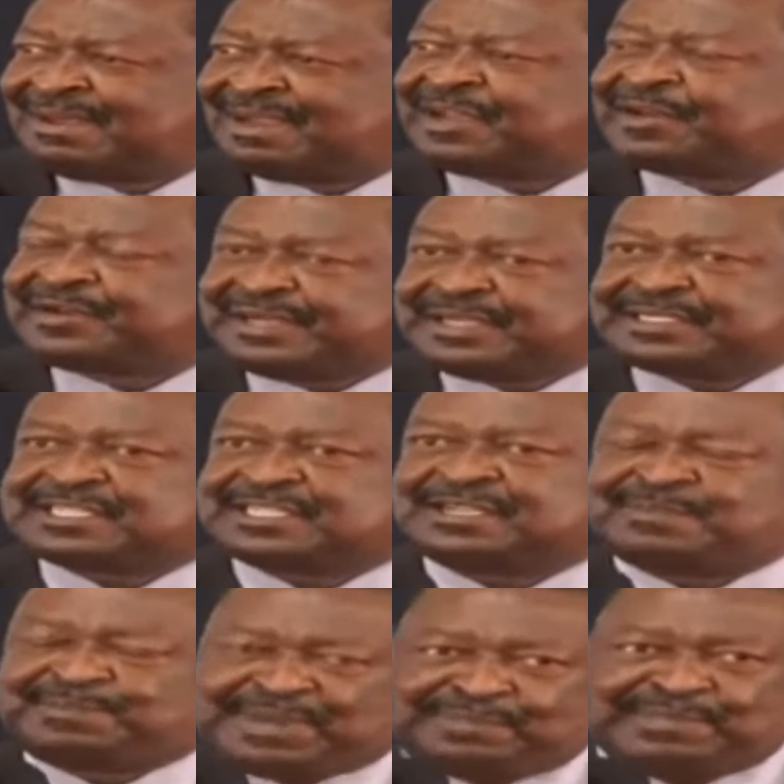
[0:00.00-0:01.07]
A
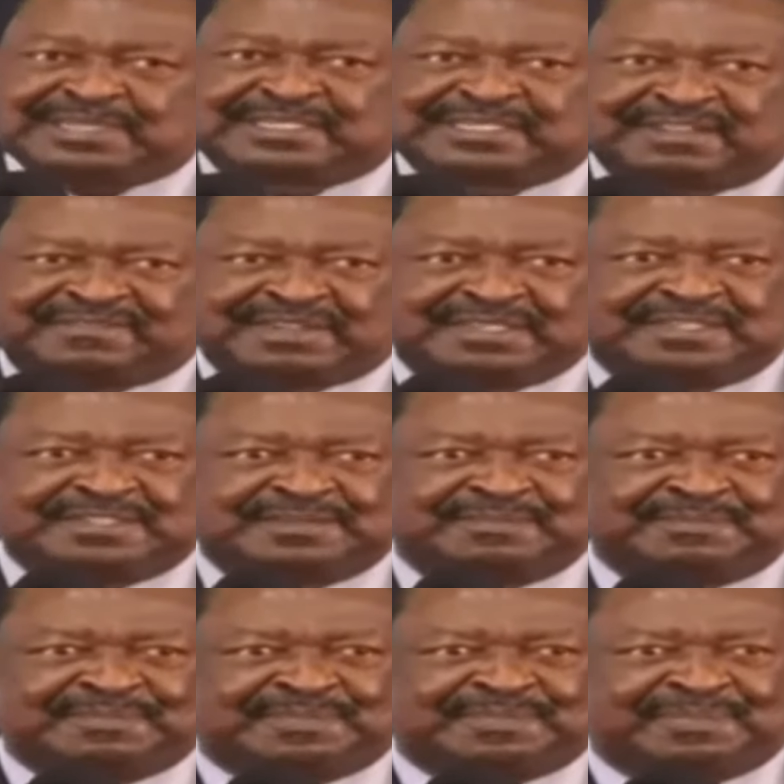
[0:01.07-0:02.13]
great public servant.
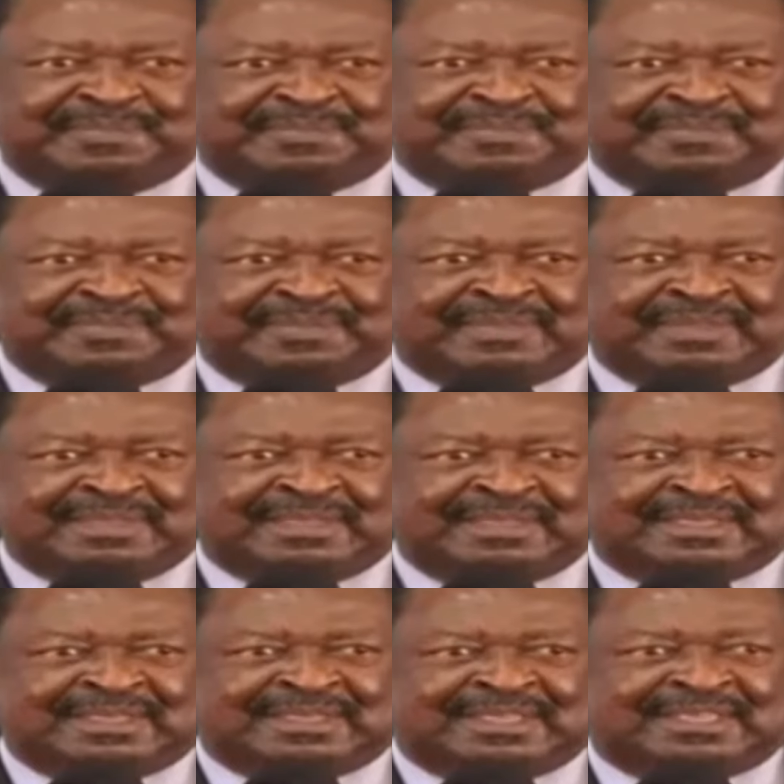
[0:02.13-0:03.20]

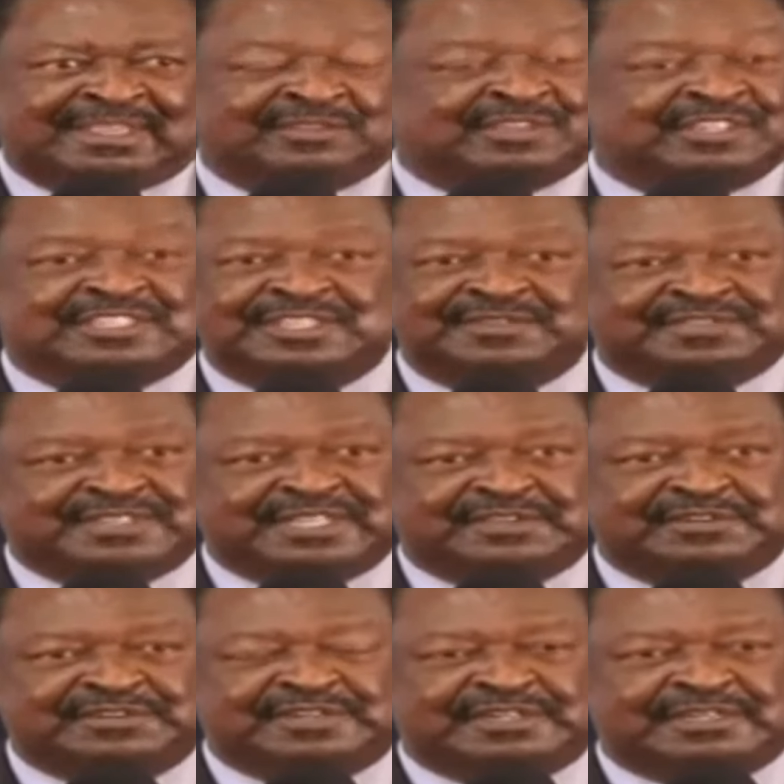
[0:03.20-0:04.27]
He was a chief
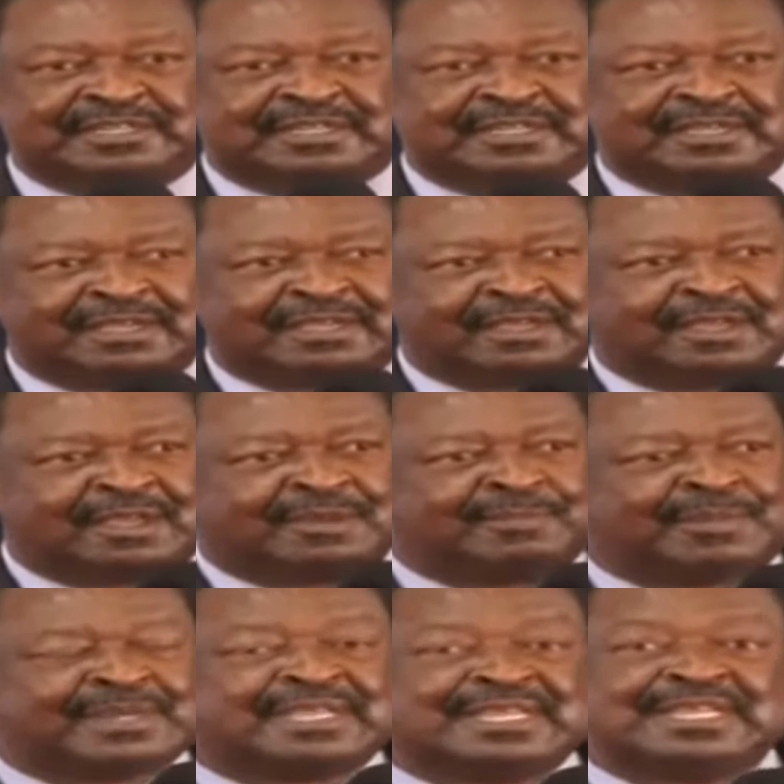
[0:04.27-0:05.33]
secretary,
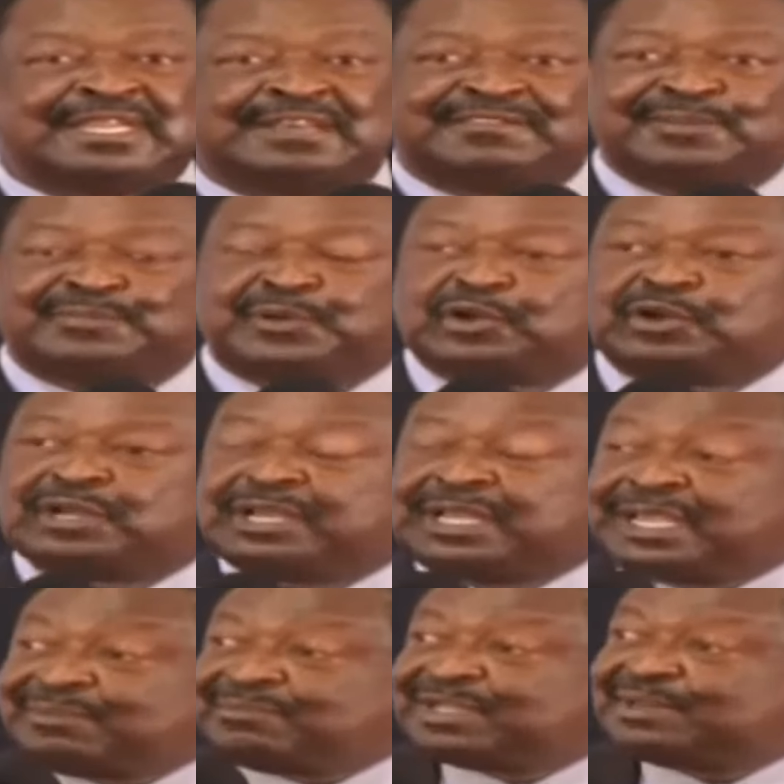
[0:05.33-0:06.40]
but he never
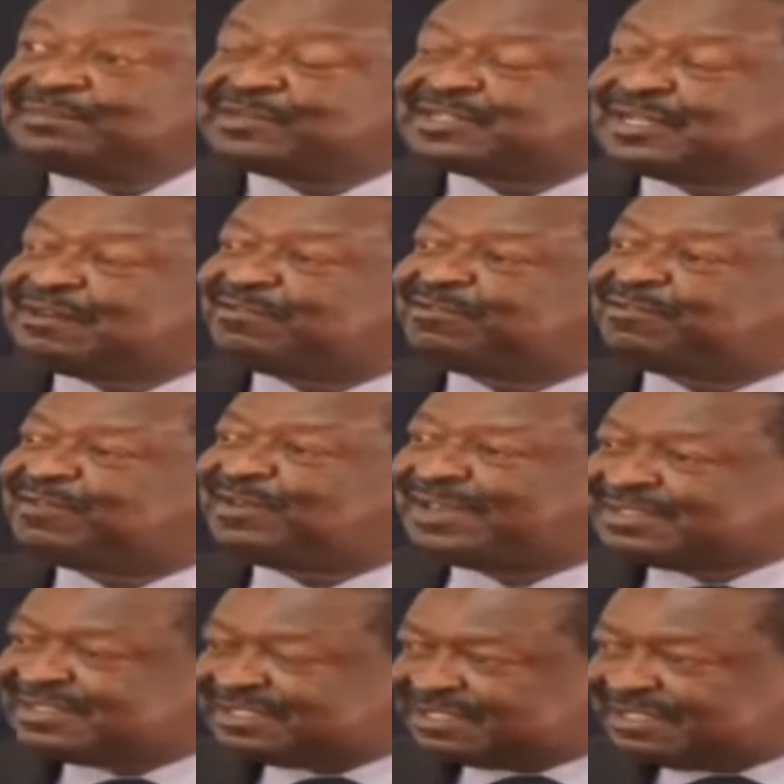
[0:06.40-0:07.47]
proclaimed himself
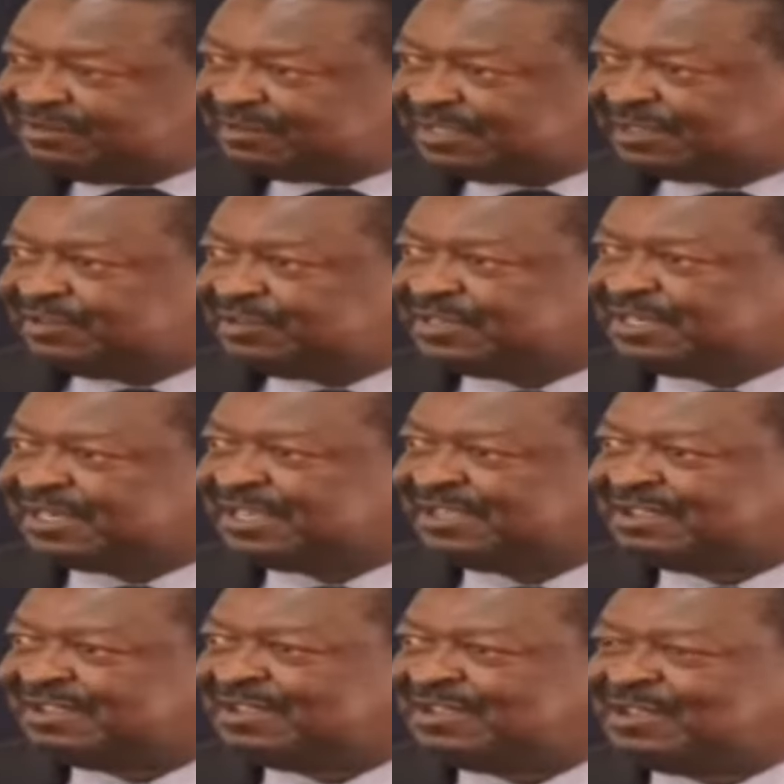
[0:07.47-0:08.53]
as the chief secretary.
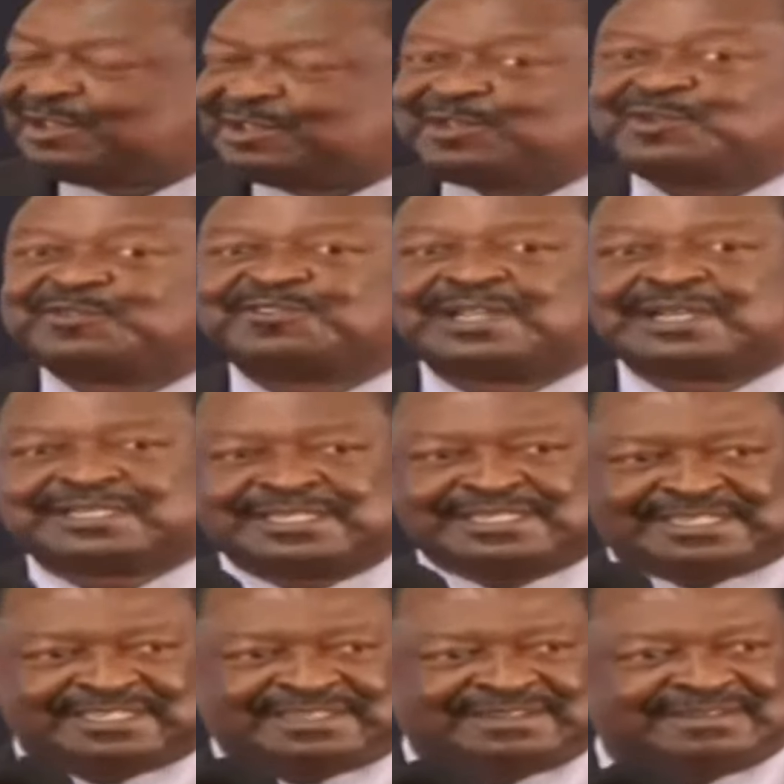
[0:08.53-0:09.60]
You felt
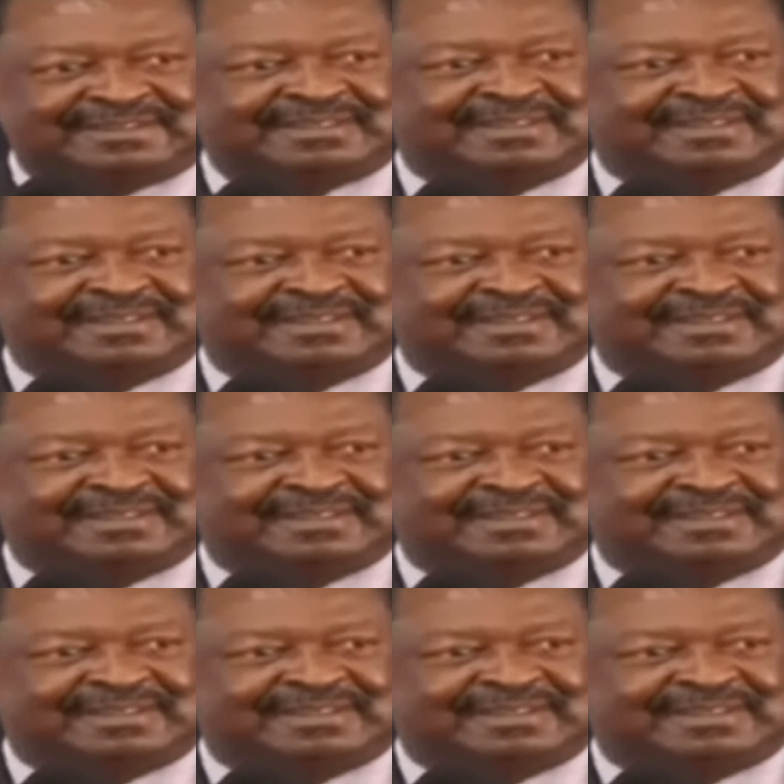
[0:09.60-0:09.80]
it.